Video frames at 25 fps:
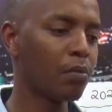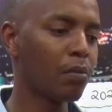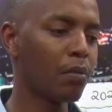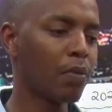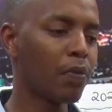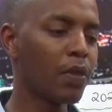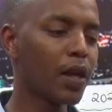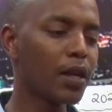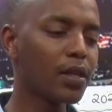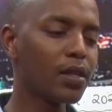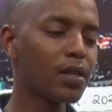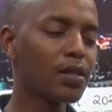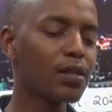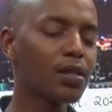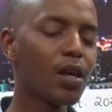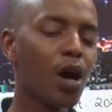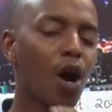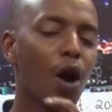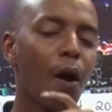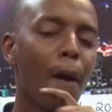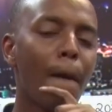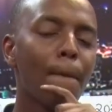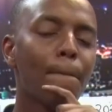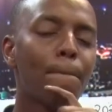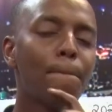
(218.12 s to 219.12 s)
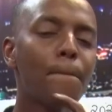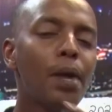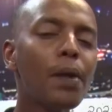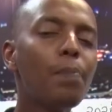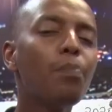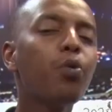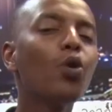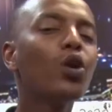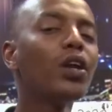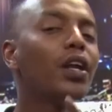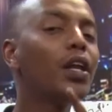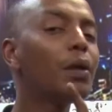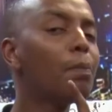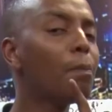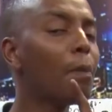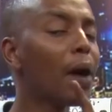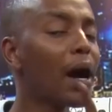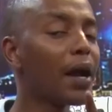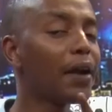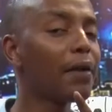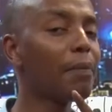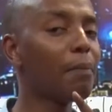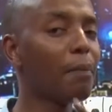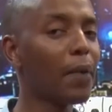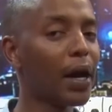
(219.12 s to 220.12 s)
That is, people
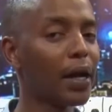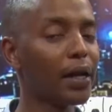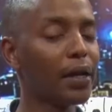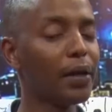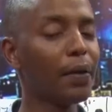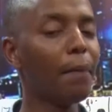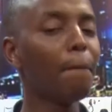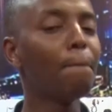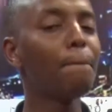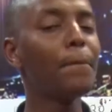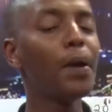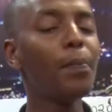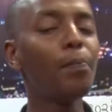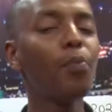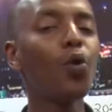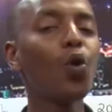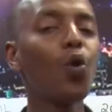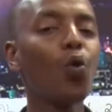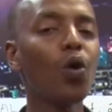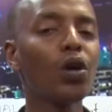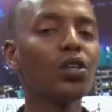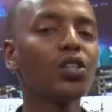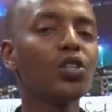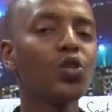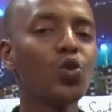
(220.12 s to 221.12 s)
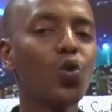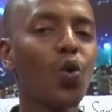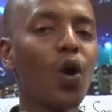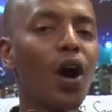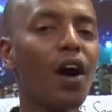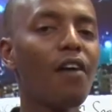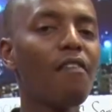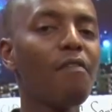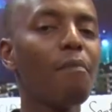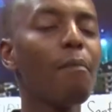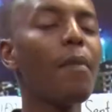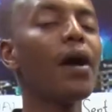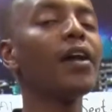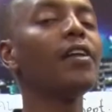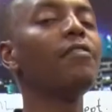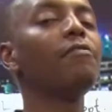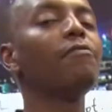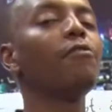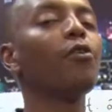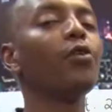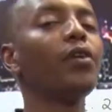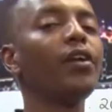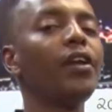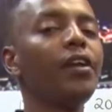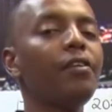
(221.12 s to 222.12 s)
demand money. People want to have money
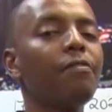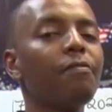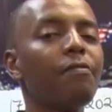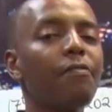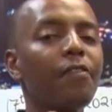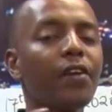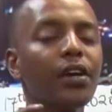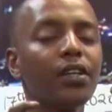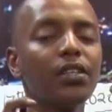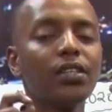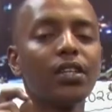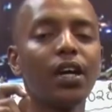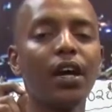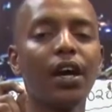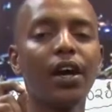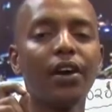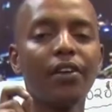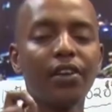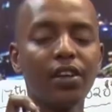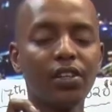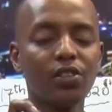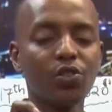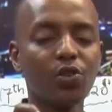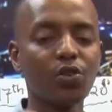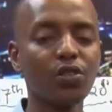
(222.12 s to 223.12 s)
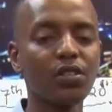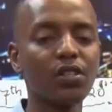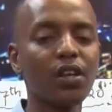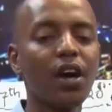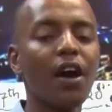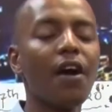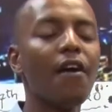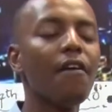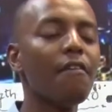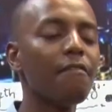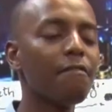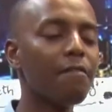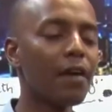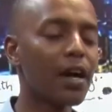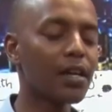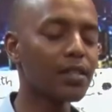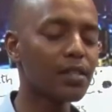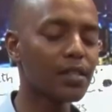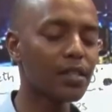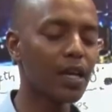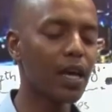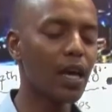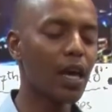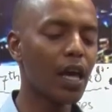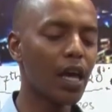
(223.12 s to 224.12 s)
for different reasons. First,
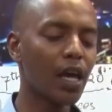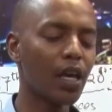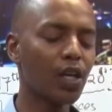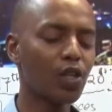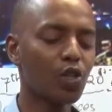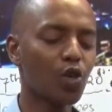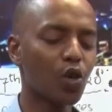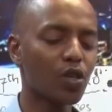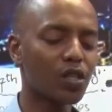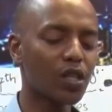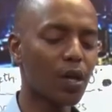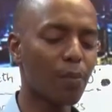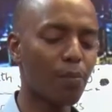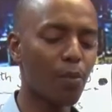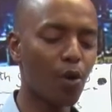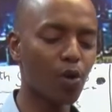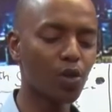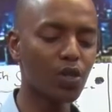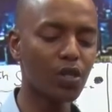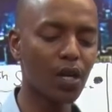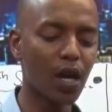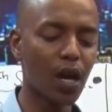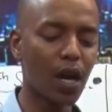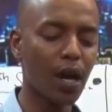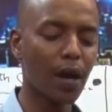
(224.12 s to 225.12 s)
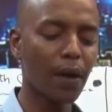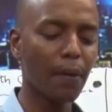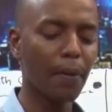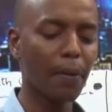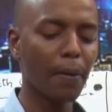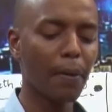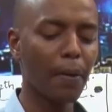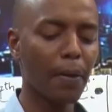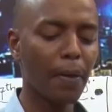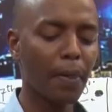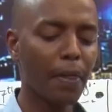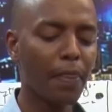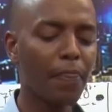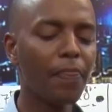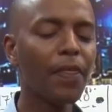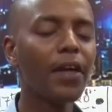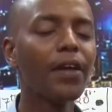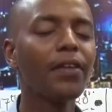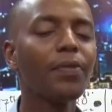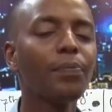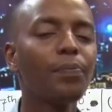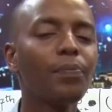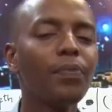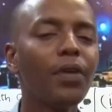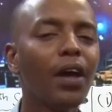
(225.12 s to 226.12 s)
he talked about the
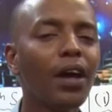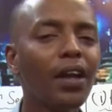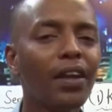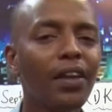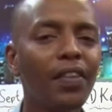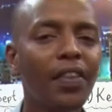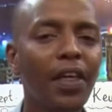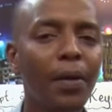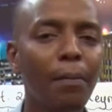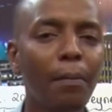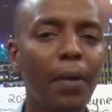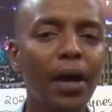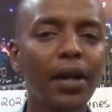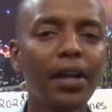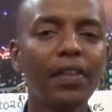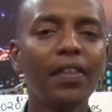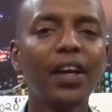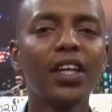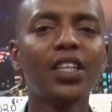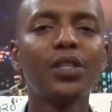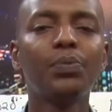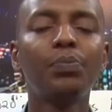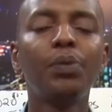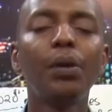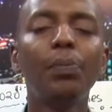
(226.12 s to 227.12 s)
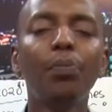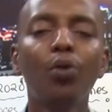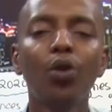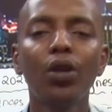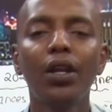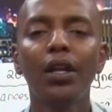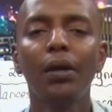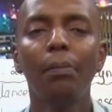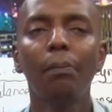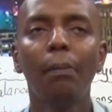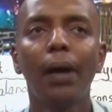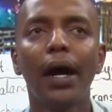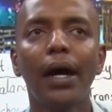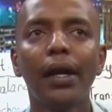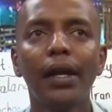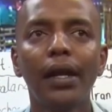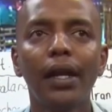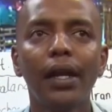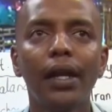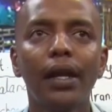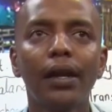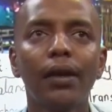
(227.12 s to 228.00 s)
money that people demand,